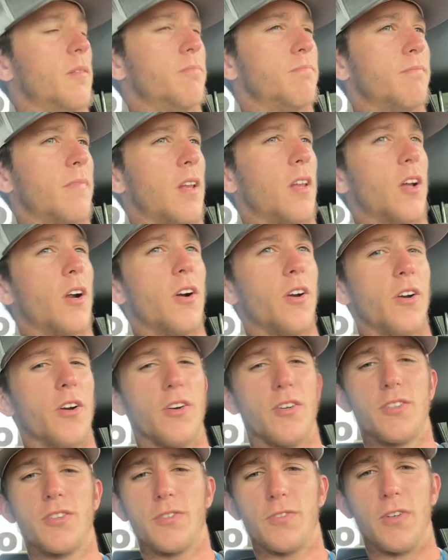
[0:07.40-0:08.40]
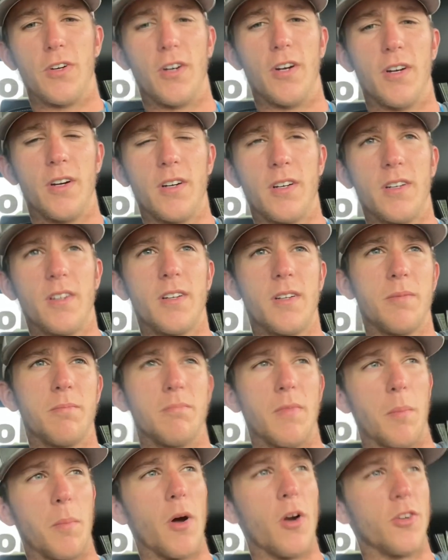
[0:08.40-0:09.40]
learners for
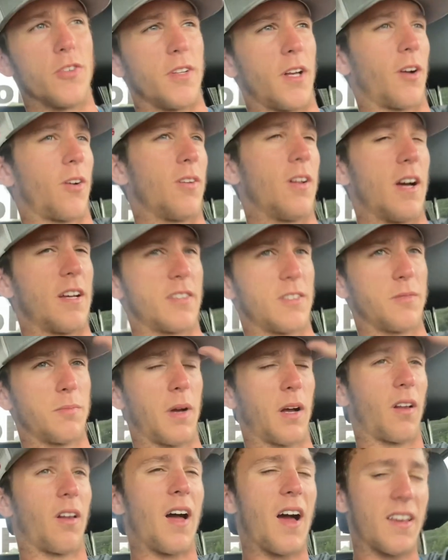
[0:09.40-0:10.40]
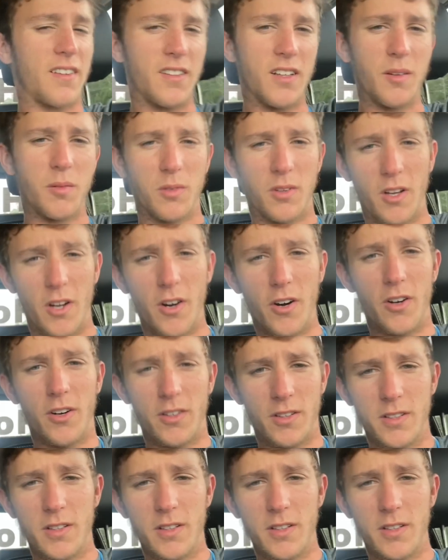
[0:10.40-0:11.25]
my motorcycle license, my Class M learners.